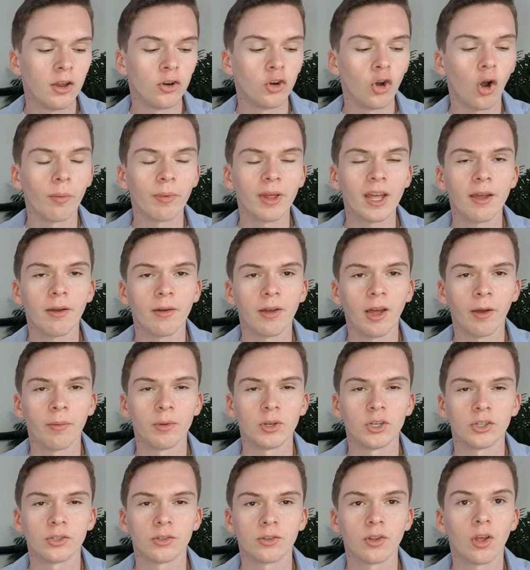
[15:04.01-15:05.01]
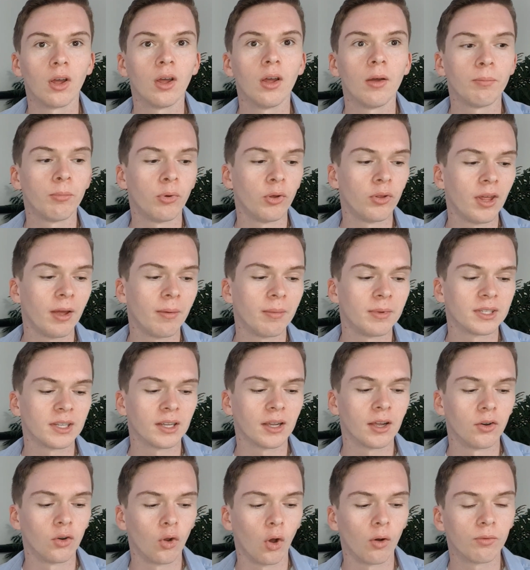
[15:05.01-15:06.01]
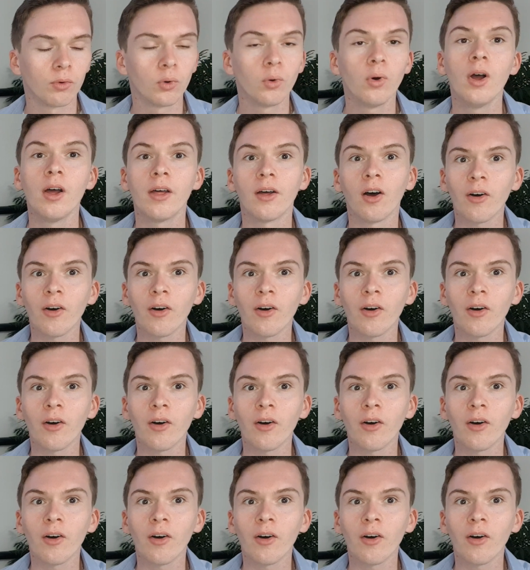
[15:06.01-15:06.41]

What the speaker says: normally I would just put them as like a novel.